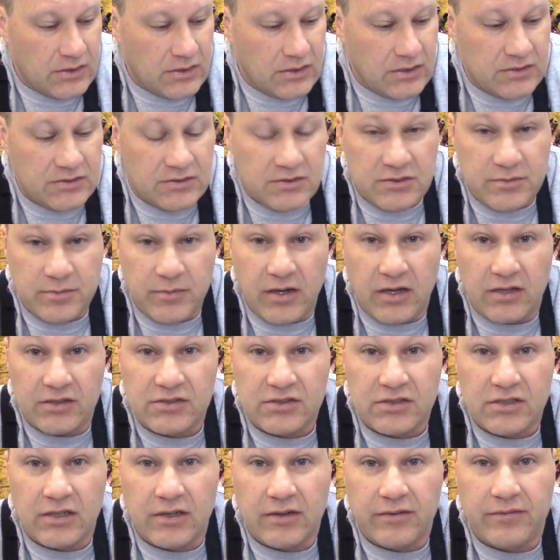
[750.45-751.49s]
some small
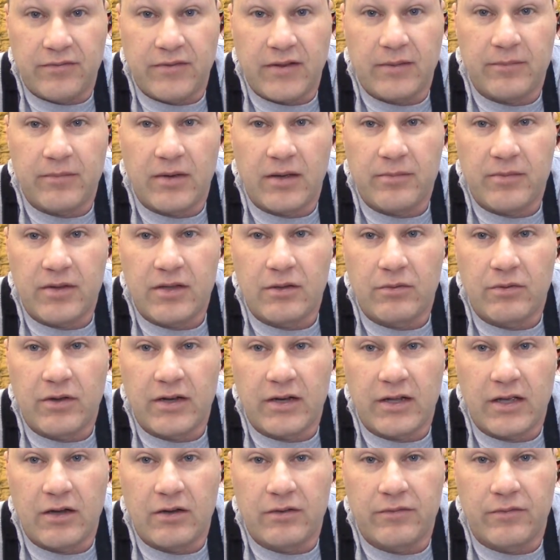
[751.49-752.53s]
stuff, that might be the way
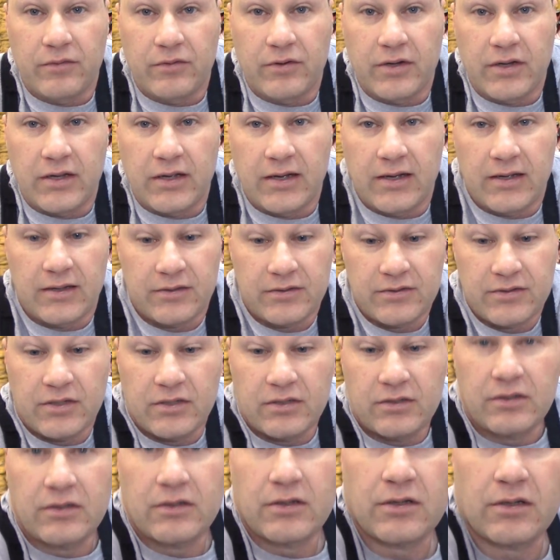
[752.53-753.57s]
to go for you guys.
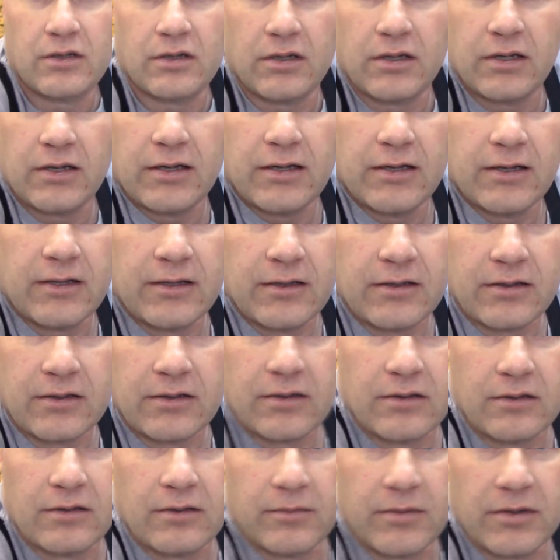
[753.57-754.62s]
And
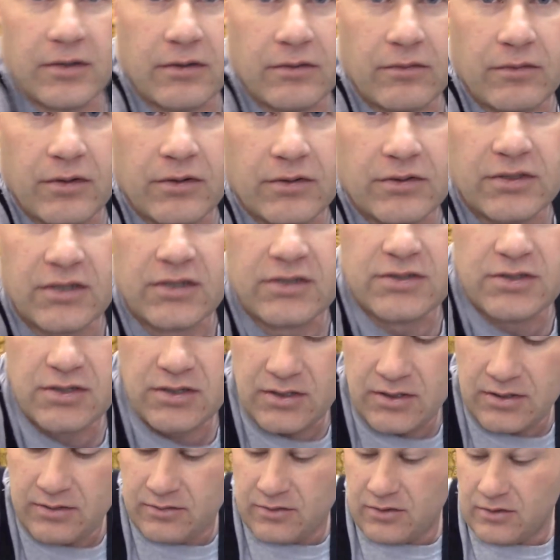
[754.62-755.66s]
let me rotate you
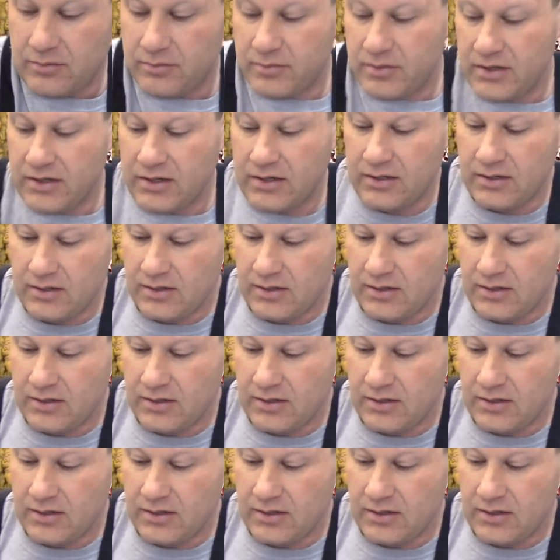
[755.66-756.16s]
there a little bit.